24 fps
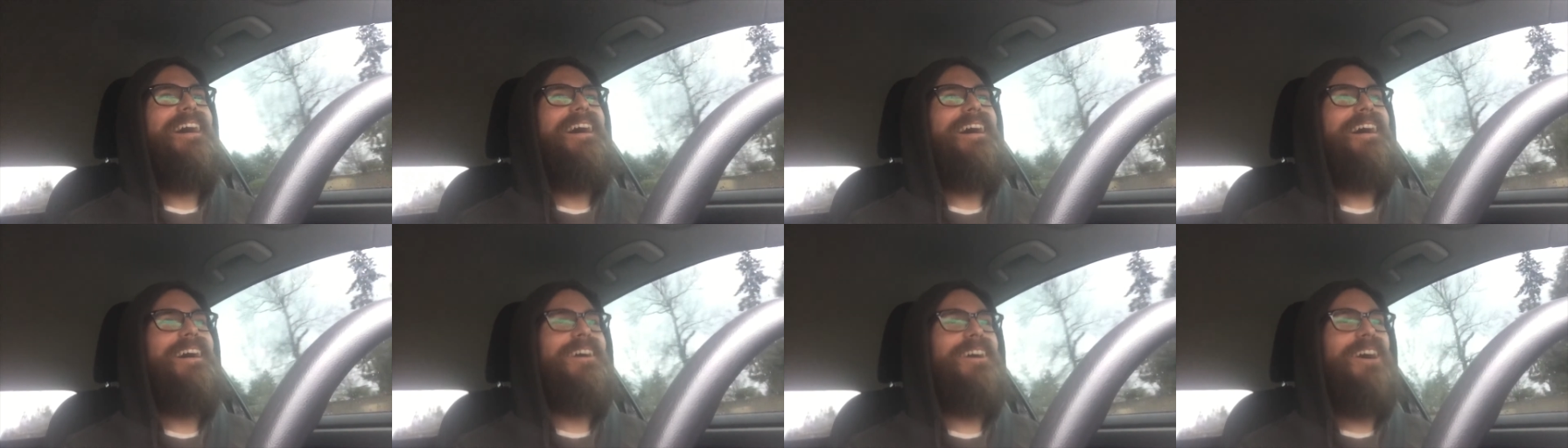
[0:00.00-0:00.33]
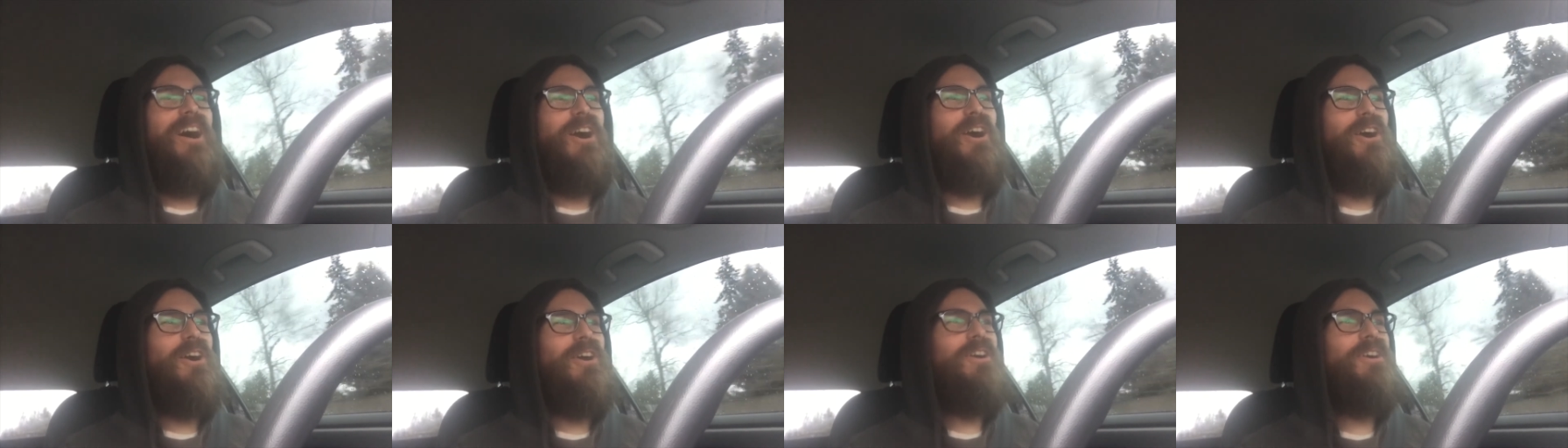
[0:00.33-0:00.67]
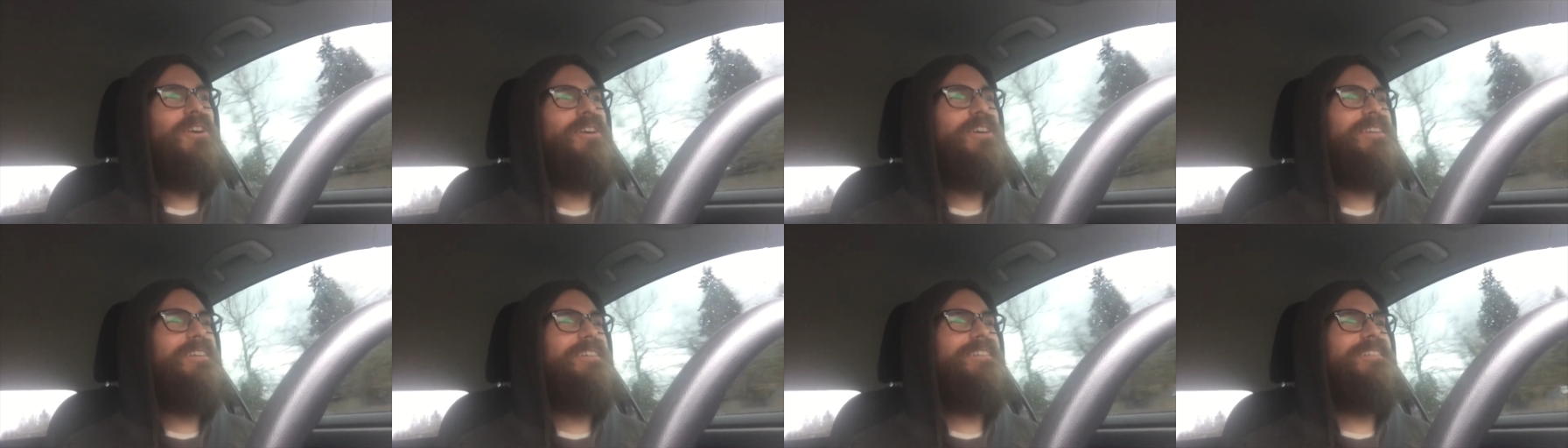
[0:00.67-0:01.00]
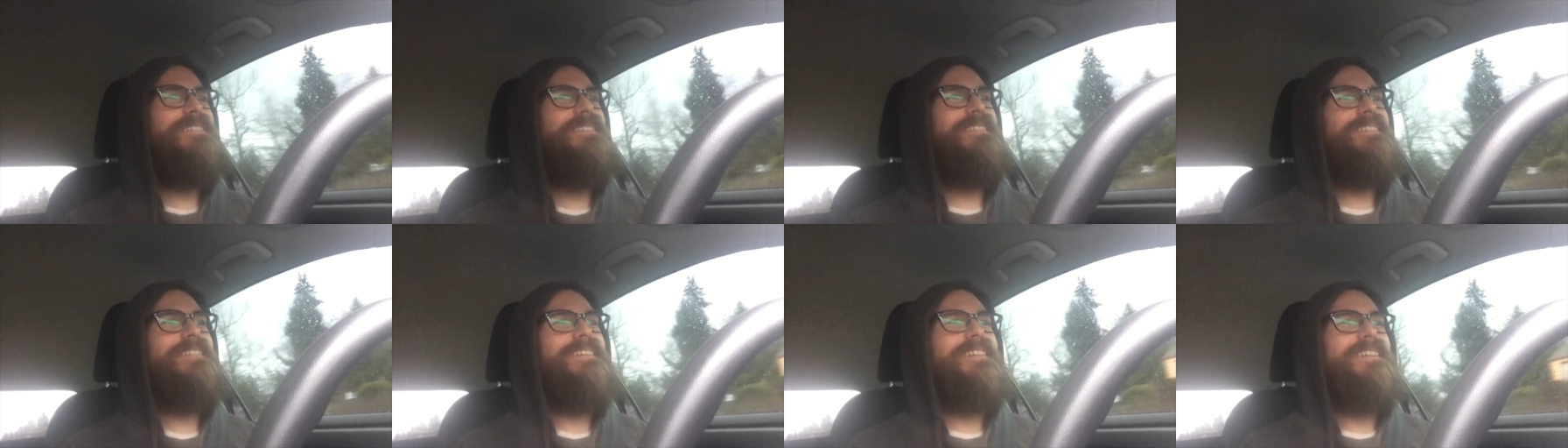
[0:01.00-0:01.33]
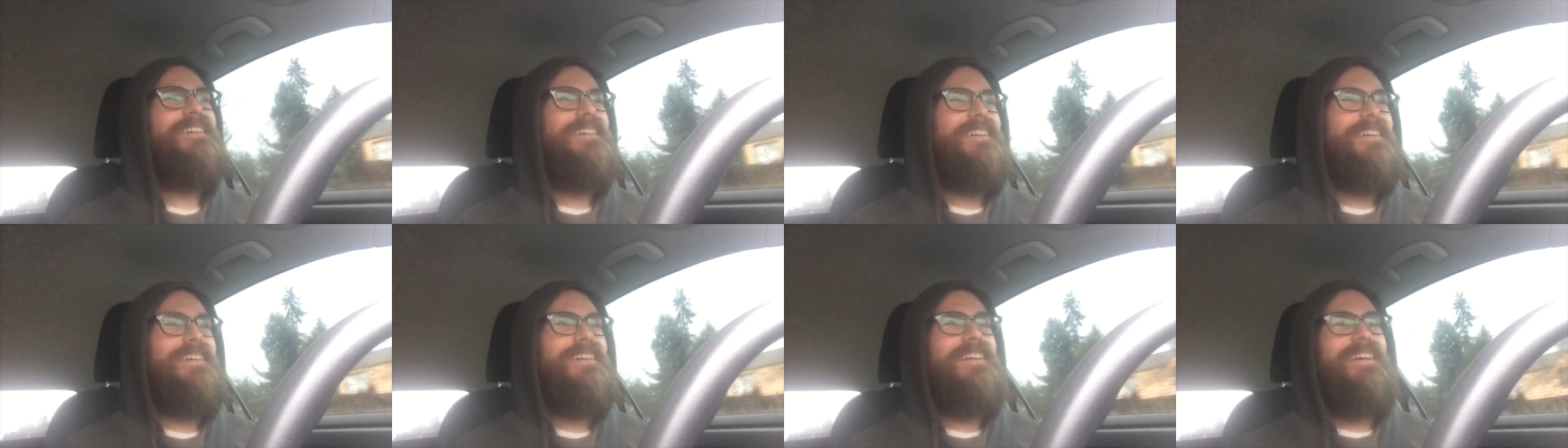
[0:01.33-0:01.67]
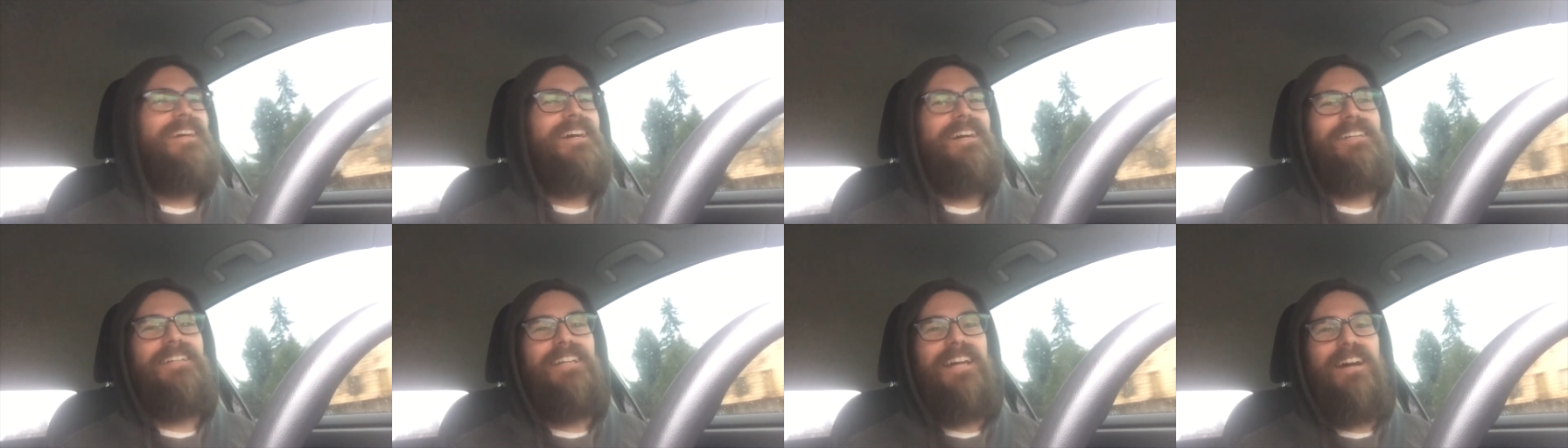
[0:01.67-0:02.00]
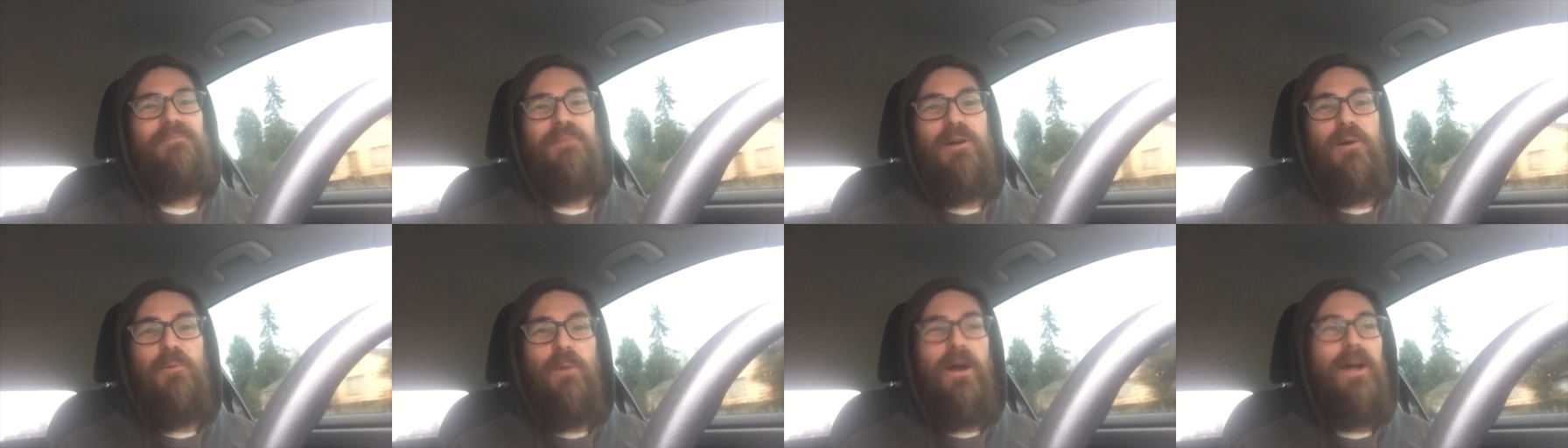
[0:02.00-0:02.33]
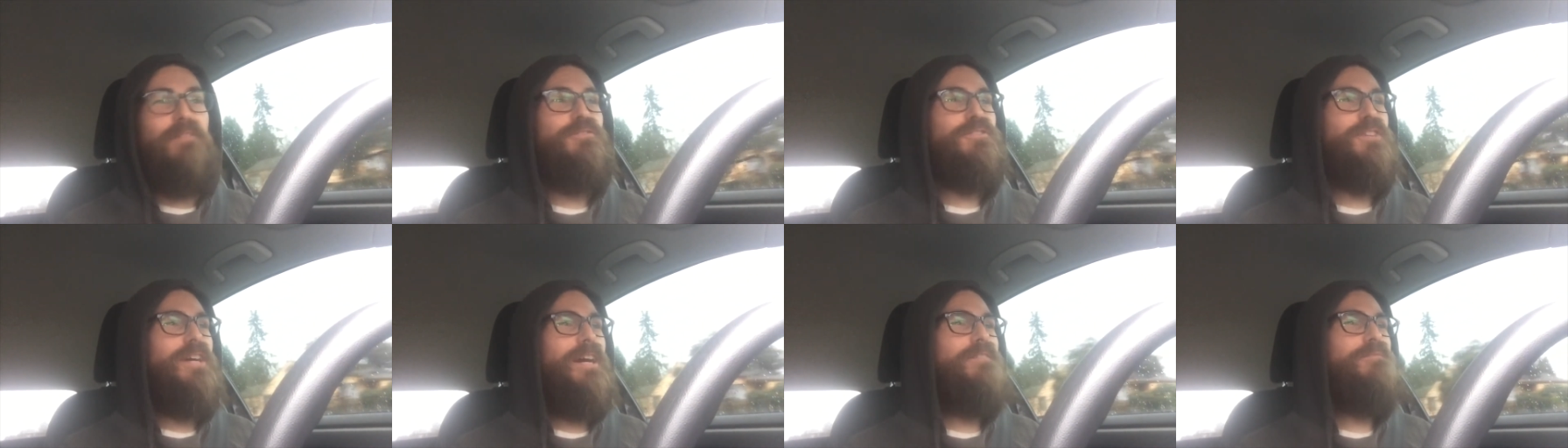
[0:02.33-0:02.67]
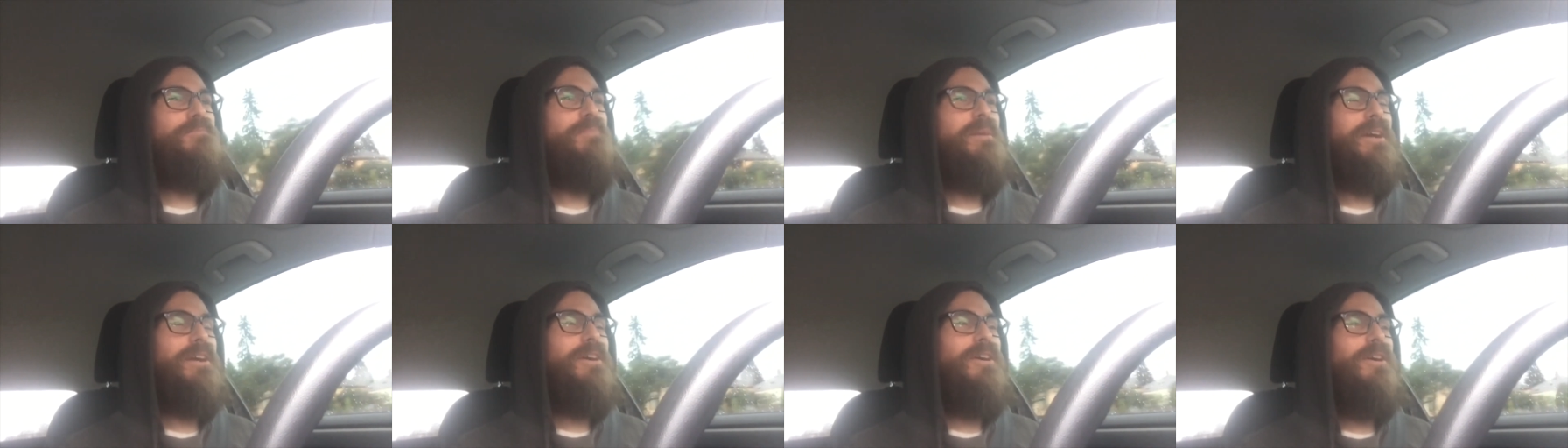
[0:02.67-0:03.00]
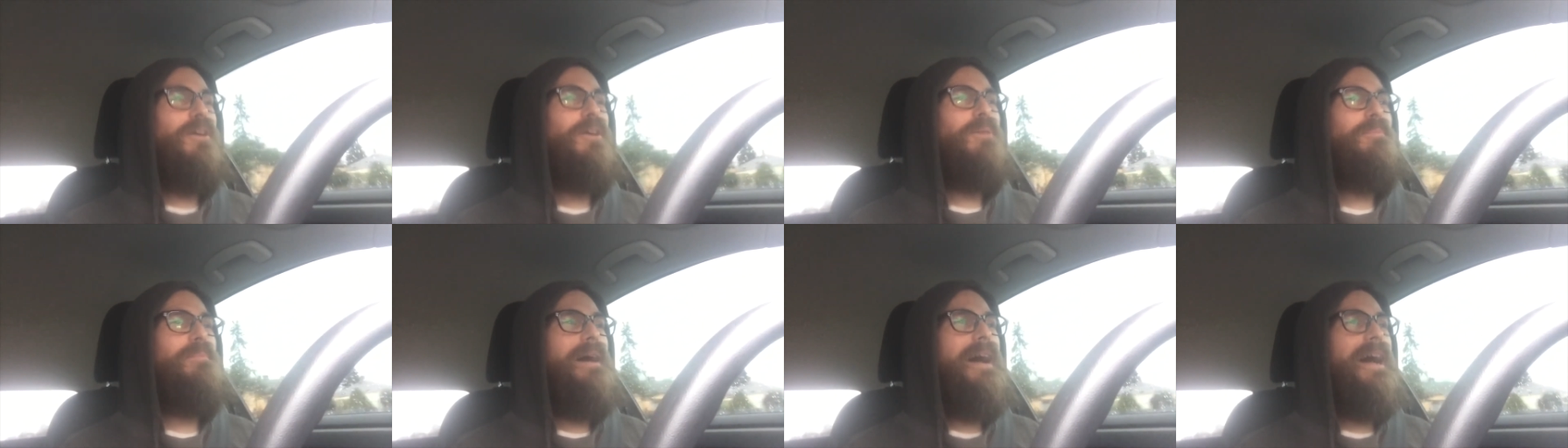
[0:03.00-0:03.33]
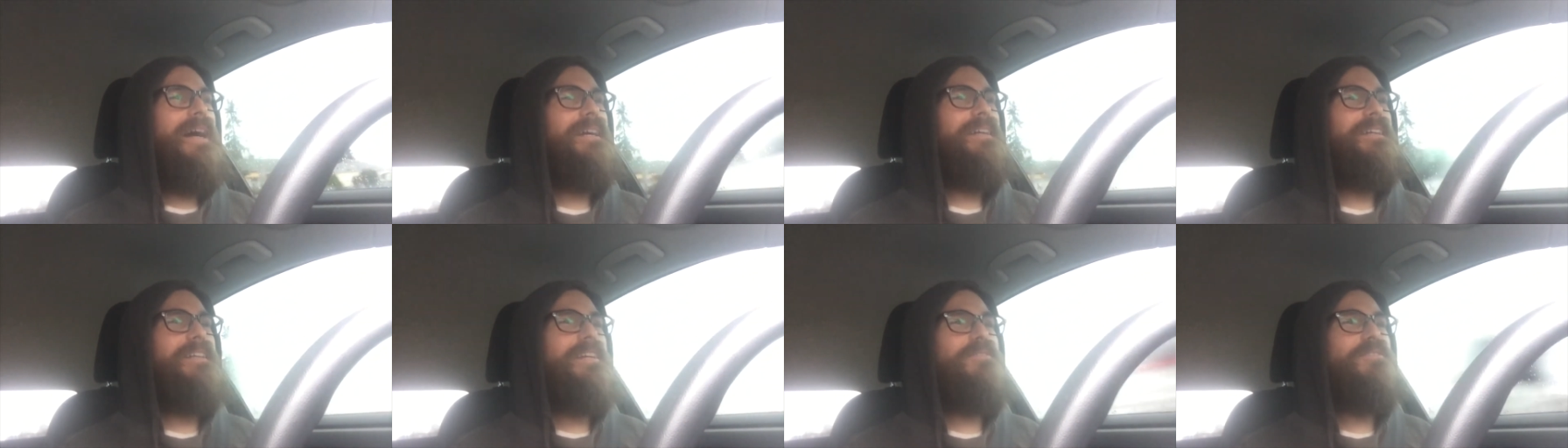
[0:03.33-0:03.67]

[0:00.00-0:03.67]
got hurt, had to have my wife drive my car back,